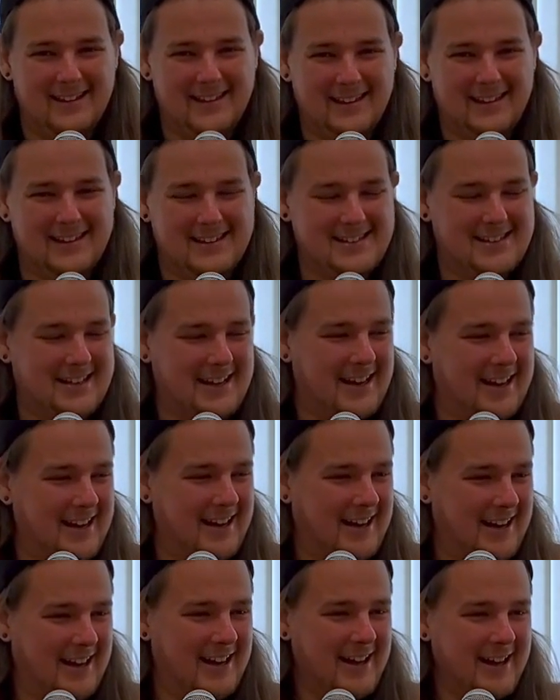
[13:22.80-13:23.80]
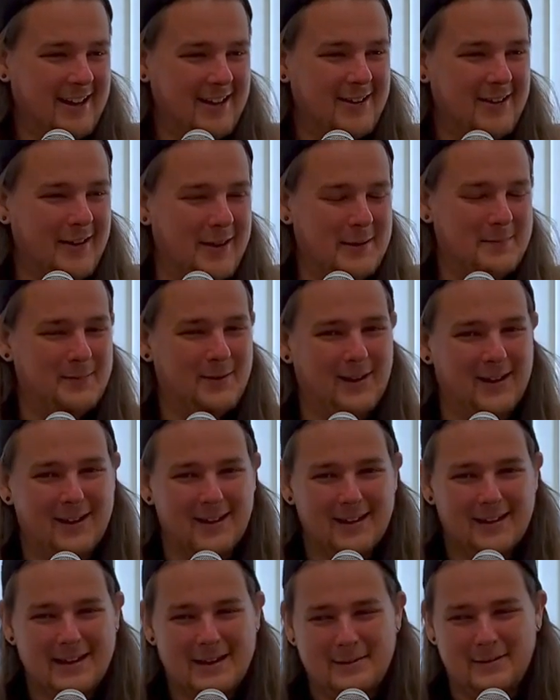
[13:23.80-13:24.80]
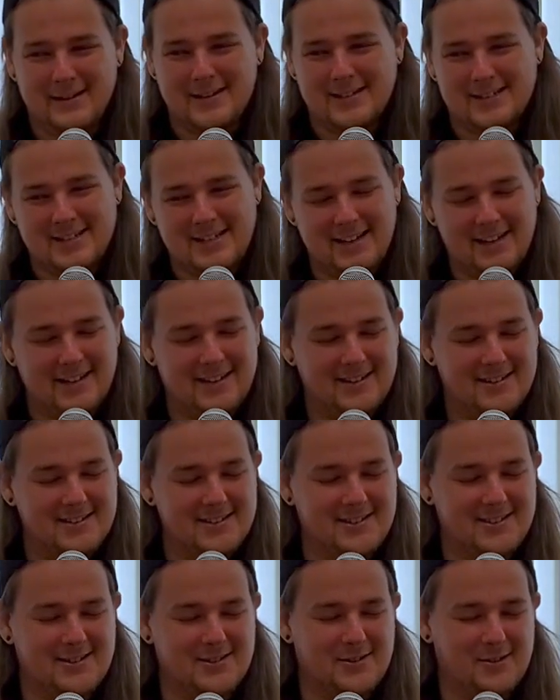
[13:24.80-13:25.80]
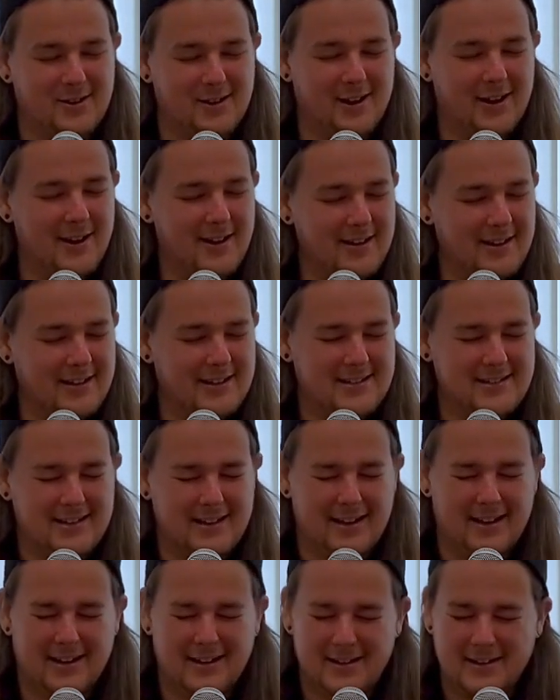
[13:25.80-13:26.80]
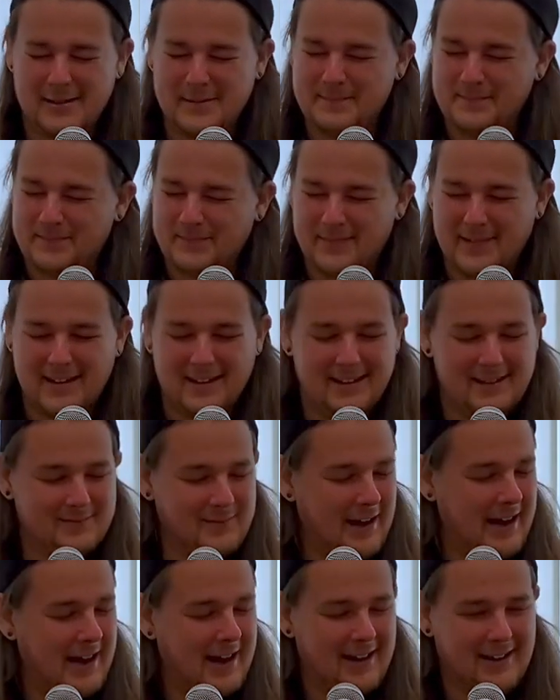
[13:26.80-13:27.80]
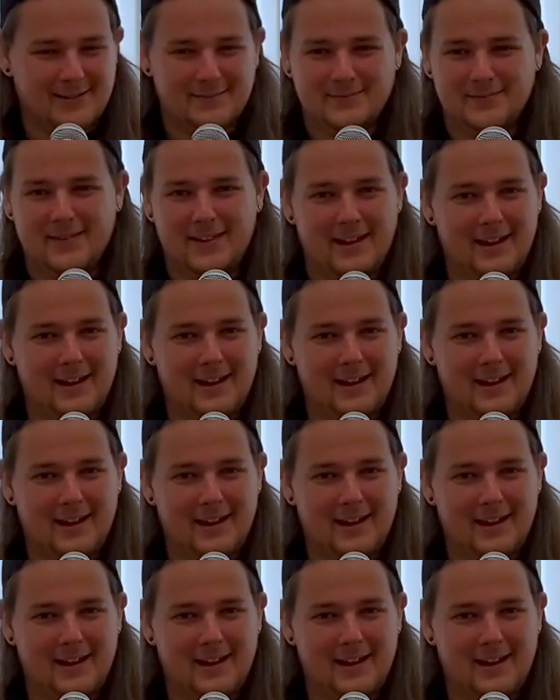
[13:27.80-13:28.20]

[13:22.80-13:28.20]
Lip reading: It's like, they put Seek and Destroy on, and it's like, man,